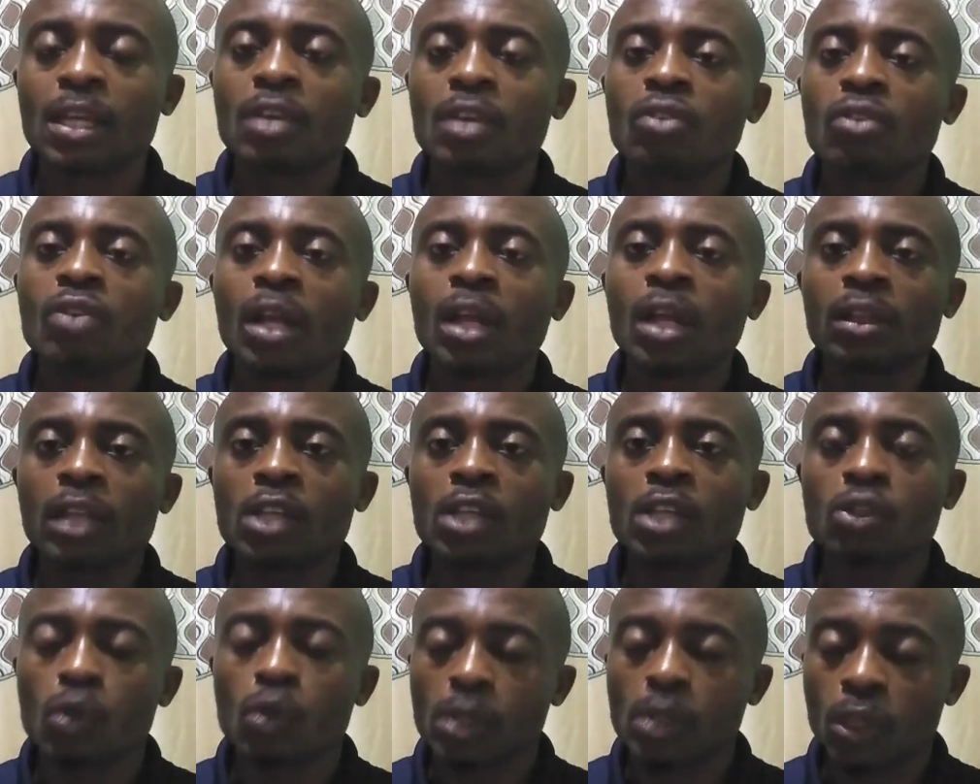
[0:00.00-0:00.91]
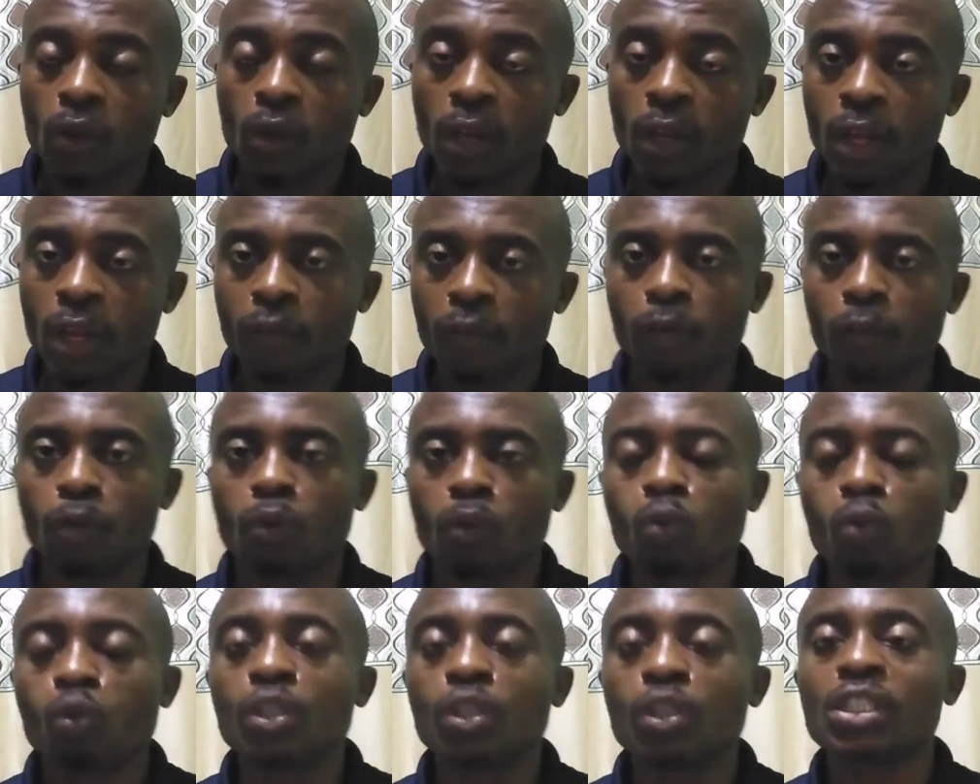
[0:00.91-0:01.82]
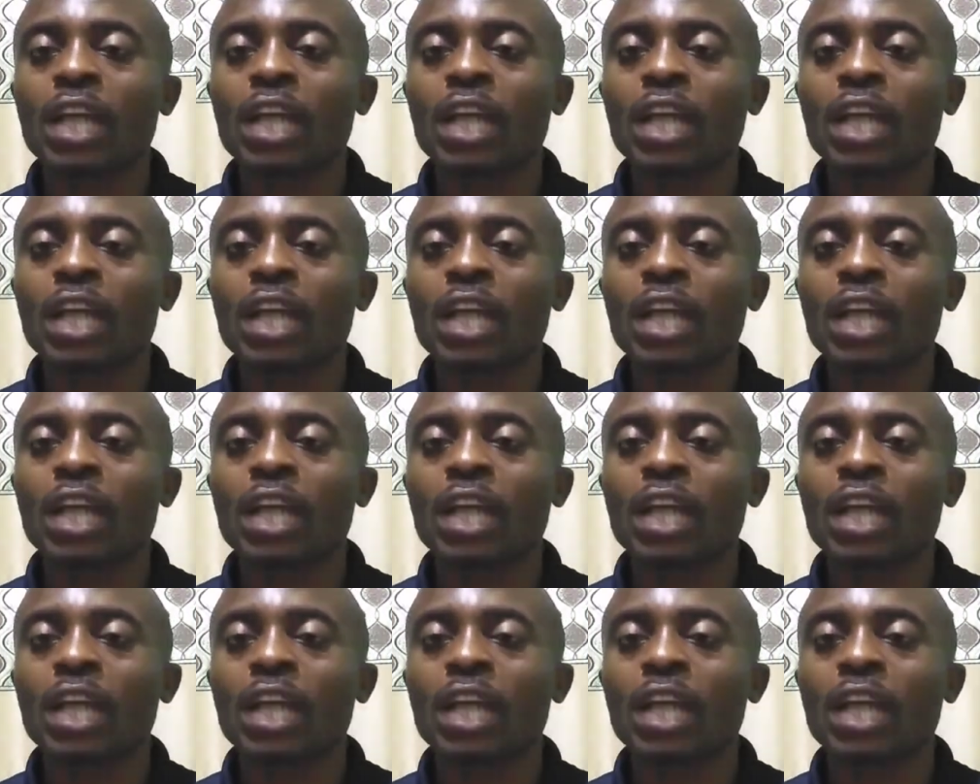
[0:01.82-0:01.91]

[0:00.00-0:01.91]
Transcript: your testosterone level which